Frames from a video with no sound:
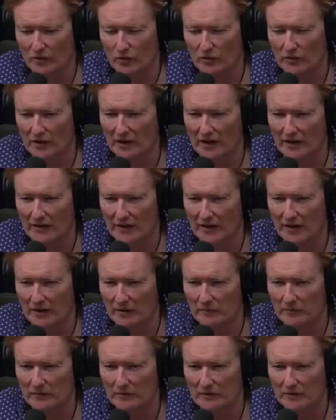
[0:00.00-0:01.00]
or I
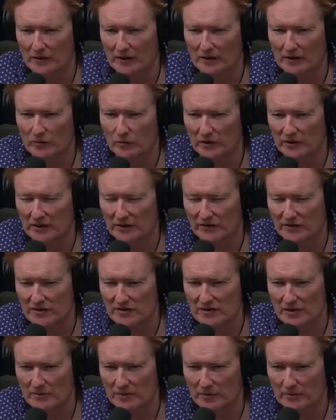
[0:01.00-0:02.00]
them. Uh, we live in
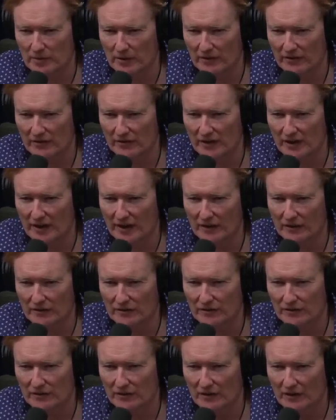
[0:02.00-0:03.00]
separate parts of the
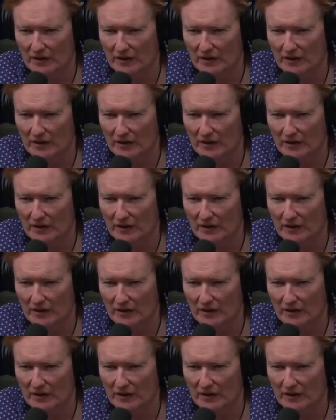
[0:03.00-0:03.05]
house.